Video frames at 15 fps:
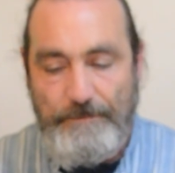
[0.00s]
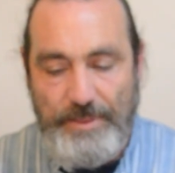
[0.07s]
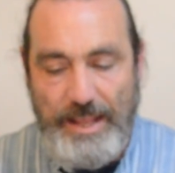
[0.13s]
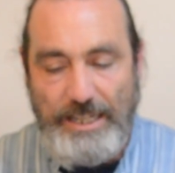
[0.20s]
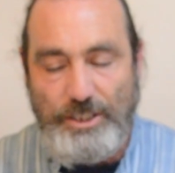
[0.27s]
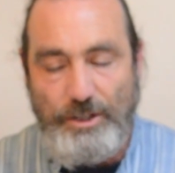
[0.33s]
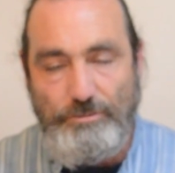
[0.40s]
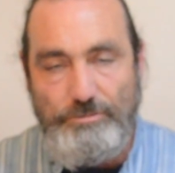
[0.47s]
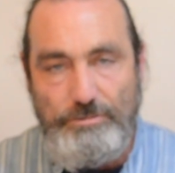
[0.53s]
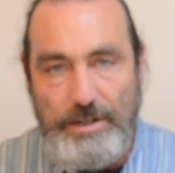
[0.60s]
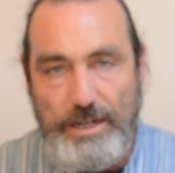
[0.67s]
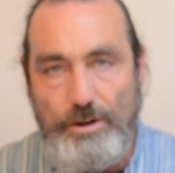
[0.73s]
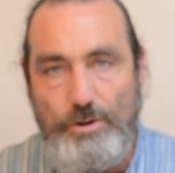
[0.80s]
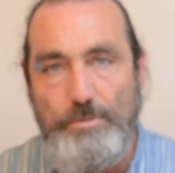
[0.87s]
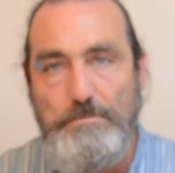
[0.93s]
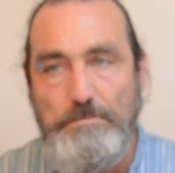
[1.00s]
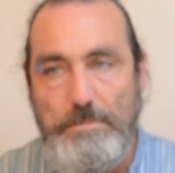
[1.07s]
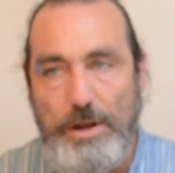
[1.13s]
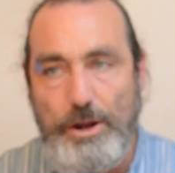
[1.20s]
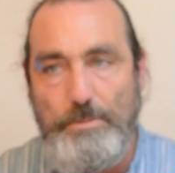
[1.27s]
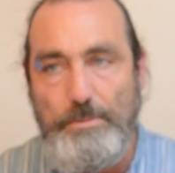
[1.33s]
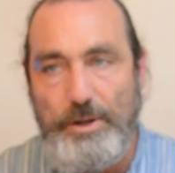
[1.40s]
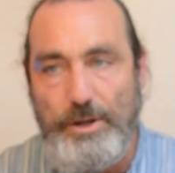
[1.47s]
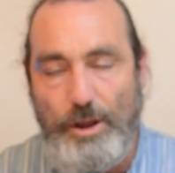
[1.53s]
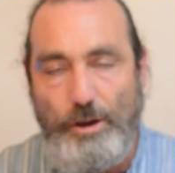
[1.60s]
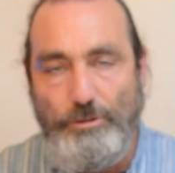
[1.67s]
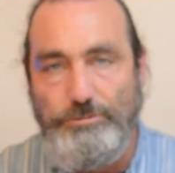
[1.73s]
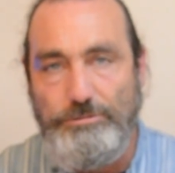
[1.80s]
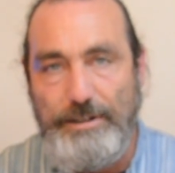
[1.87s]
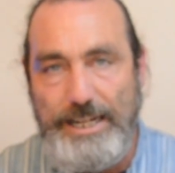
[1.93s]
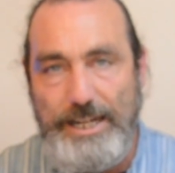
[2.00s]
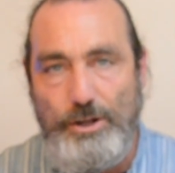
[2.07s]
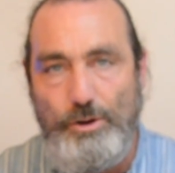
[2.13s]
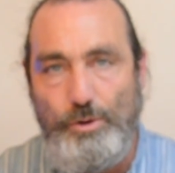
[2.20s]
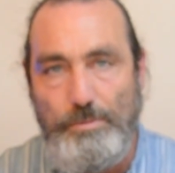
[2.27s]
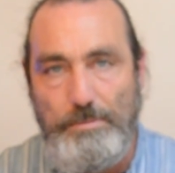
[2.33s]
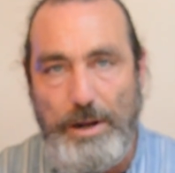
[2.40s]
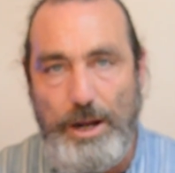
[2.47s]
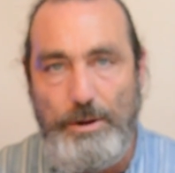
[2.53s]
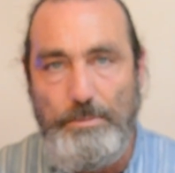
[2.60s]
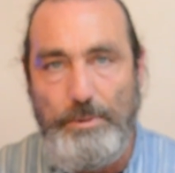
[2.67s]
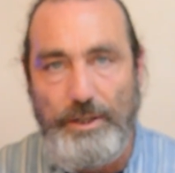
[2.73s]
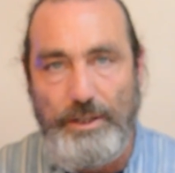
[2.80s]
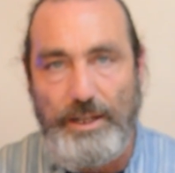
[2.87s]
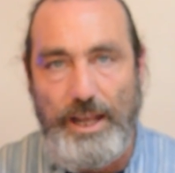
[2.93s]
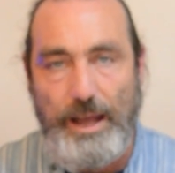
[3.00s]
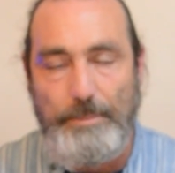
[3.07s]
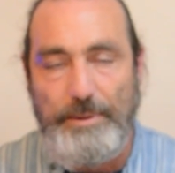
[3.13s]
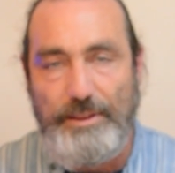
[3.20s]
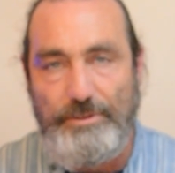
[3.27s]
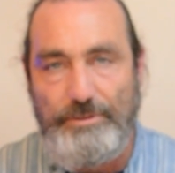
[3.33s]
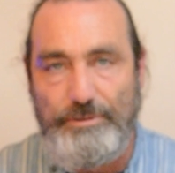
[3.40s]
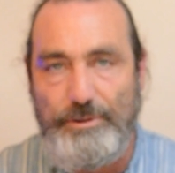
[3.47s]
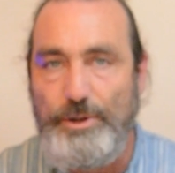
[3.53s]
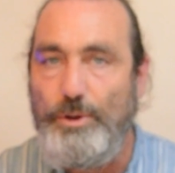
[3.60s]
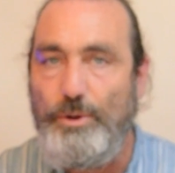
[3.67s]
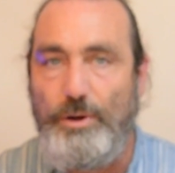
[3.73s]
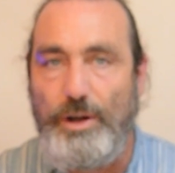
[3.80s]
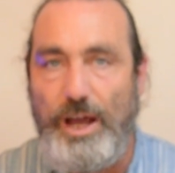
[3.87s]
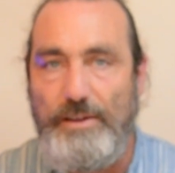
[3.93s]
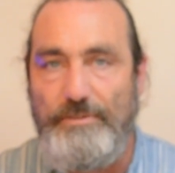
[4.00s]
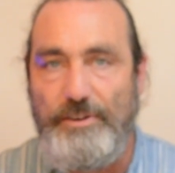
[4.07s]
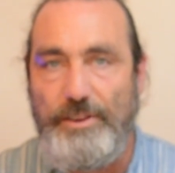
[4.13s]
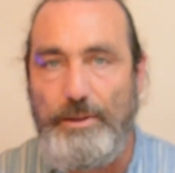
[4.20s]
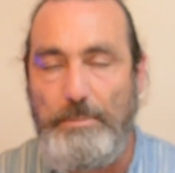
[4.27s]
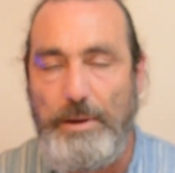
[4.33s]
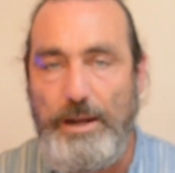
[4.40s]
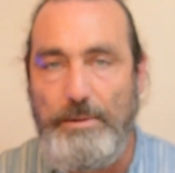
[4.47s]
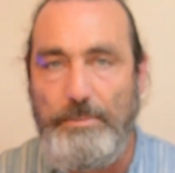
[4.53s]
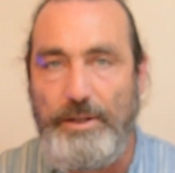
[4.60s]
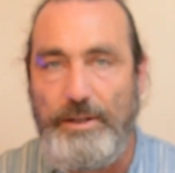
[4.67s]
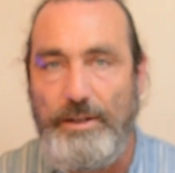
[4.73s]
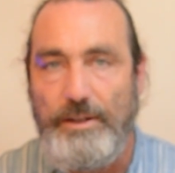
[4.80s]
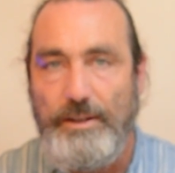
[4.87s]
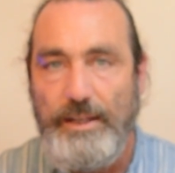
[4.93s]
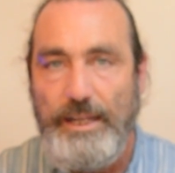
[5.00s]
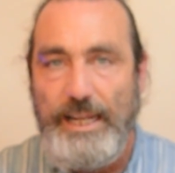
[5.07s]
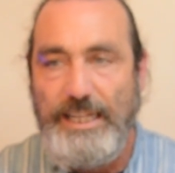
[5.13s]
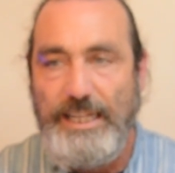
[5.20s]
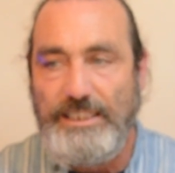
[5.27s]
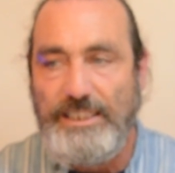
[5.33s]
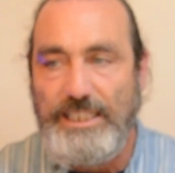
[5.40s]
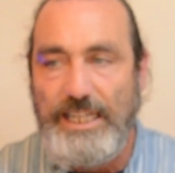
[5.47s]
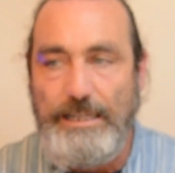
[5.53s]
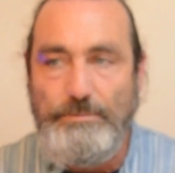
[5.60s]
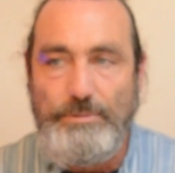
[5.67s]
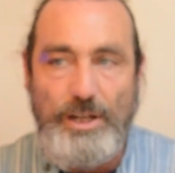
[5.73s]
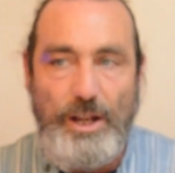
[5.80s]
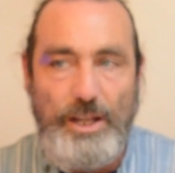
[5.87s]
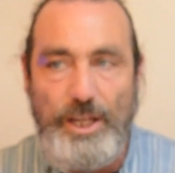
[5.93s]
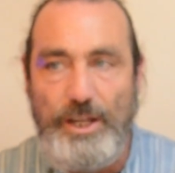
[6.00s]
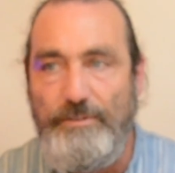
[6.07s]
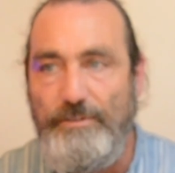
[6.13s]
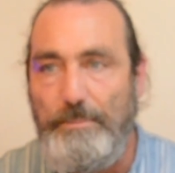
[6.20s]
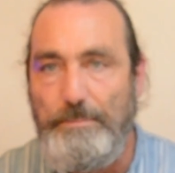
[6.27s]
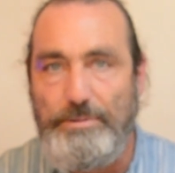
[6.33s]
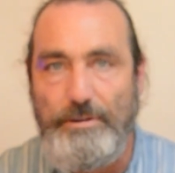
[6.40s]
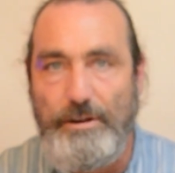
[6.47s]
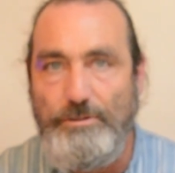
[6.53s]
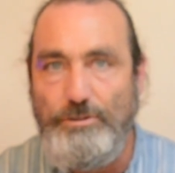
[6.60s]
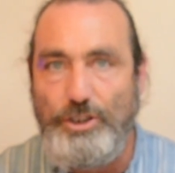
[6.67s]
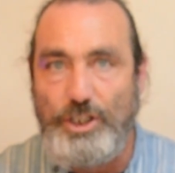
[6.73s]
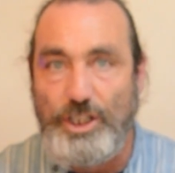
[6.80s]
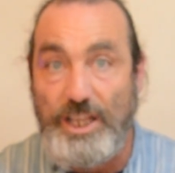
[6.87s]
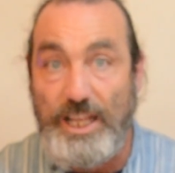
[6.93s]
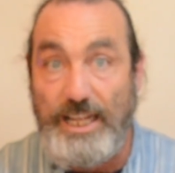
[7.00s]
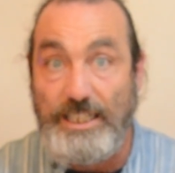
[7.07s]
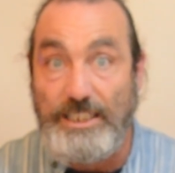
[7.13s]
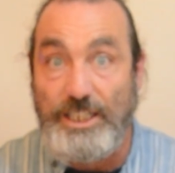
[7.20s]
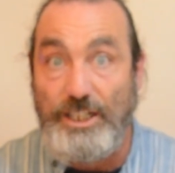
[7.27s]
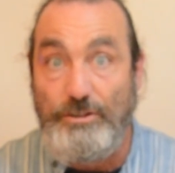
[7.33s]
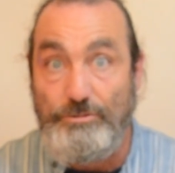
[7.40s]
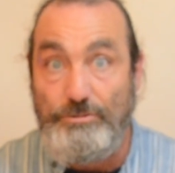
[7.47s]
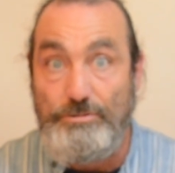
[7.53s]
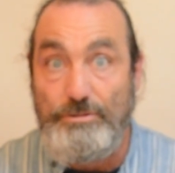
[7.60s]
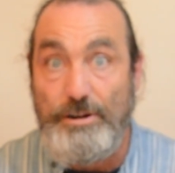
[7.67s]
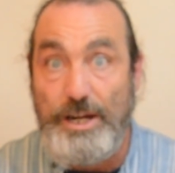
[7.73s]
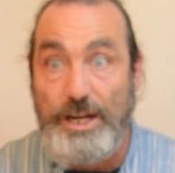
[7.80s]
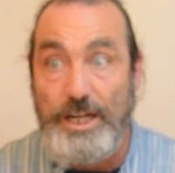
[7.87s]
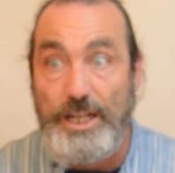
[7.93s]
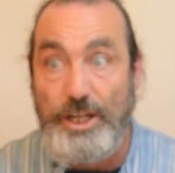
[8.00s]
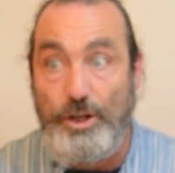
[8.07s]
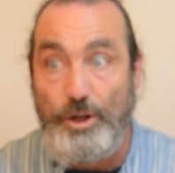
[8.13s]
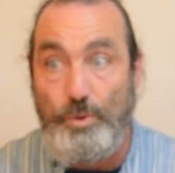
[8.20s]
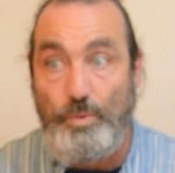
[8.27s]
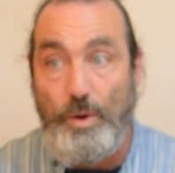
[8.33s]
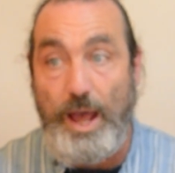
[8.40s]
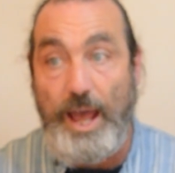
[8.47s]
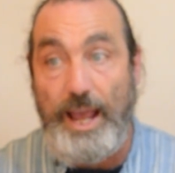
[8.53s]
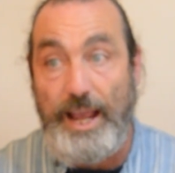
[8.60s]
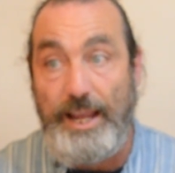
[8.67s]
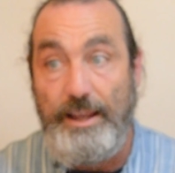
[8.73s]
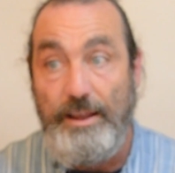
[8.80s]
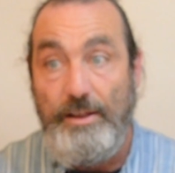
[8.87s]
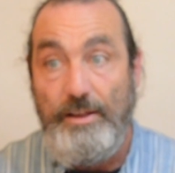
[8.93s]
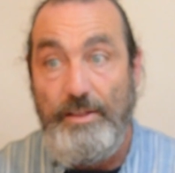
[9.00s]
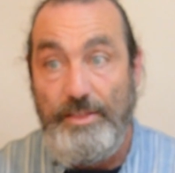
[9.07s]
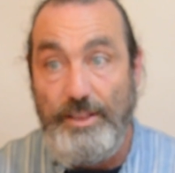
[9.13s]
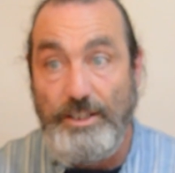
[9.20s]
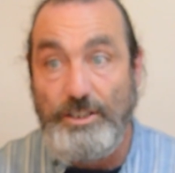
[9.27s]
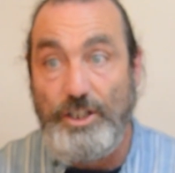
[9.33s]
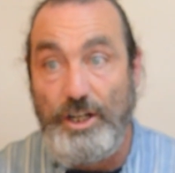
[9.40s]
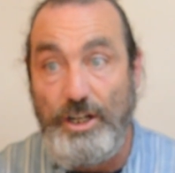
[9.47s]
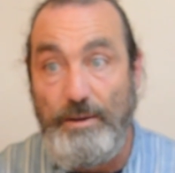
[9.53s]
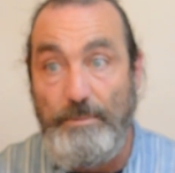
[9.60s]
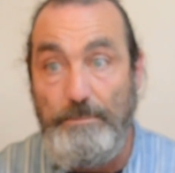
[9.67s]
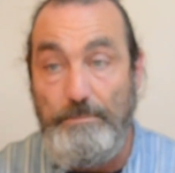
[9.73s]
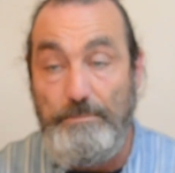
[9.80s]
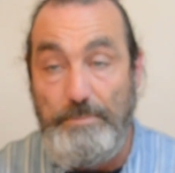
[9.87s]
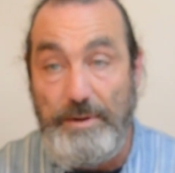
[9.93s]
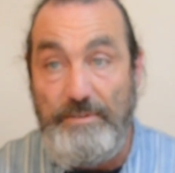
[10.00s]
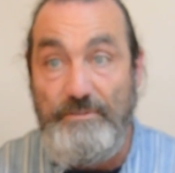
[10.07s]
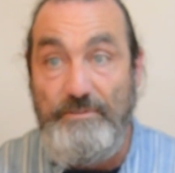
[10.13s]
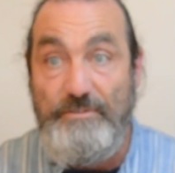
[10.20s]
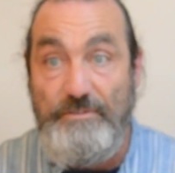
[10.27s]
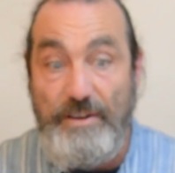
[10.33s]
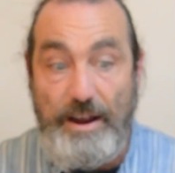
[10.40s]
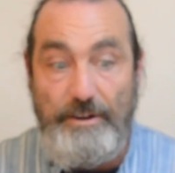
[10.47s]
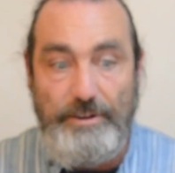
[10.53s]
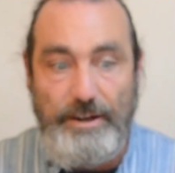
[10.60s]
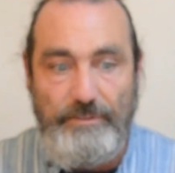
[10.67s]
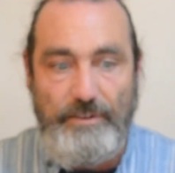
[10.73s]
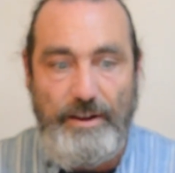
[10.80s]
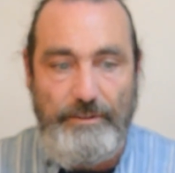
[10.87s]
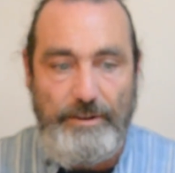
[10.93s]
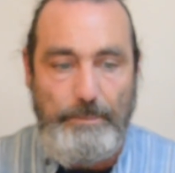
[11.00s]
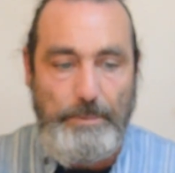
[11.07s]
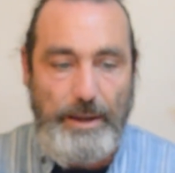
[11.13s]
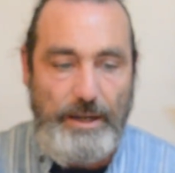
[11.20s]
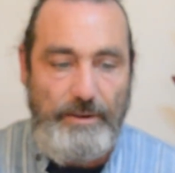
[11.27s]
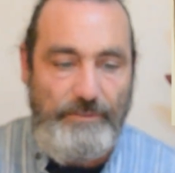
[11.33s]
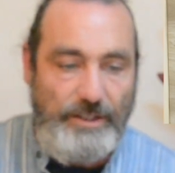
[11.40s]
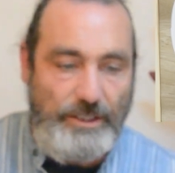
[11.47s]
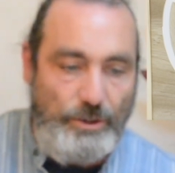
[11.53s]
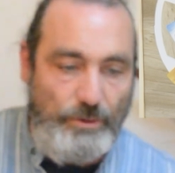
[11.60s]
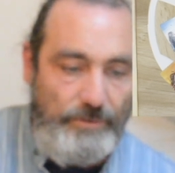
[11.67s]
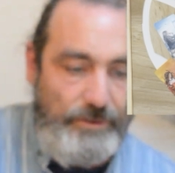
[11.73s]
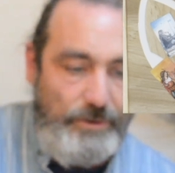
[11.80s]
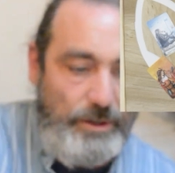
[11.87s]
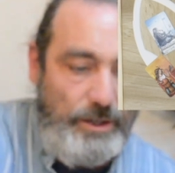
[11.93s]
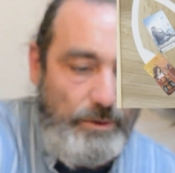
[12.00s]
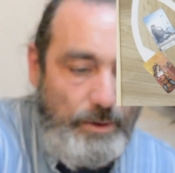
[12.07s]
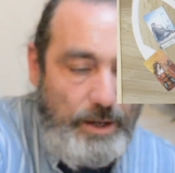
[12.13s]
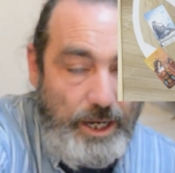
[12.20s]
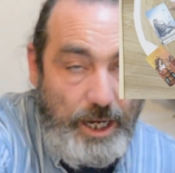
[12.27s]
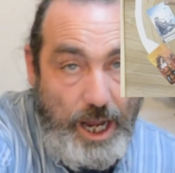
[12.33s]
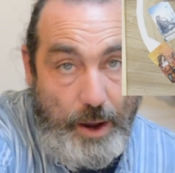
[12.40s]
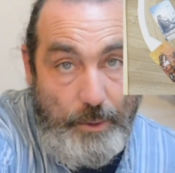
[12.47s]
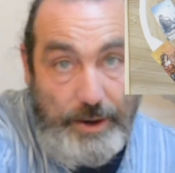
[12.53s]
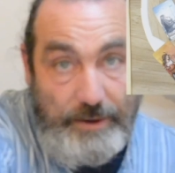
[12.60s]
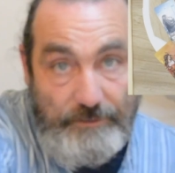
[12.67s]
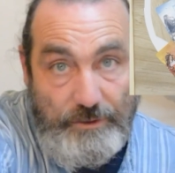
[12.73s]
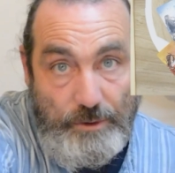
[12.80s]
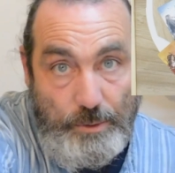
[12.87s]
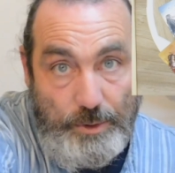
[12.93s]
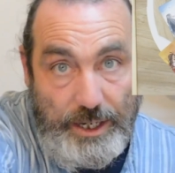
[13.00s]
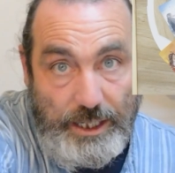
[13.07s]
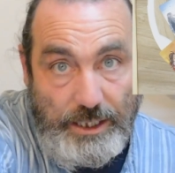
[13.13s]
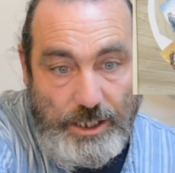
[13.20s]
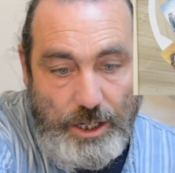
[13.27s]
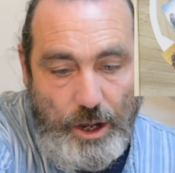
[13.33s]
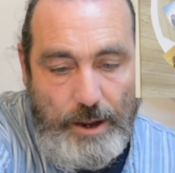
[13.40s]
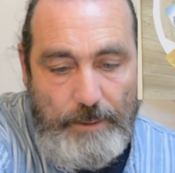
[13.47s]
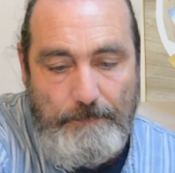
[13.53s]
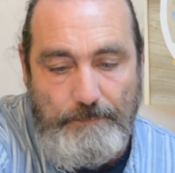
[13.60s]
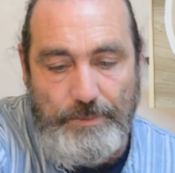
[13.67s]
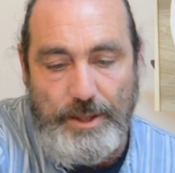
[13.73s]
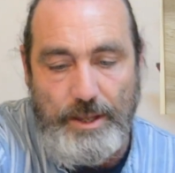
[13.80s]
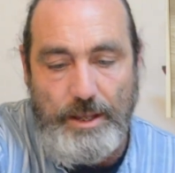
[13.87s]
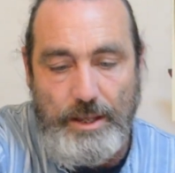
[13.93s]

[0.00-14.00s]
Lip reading: There's a real moment, a regal moment coming through your life at the moment. It seems like you've approached things in a really good way that's going to be very, very beneficial for you going forward in time.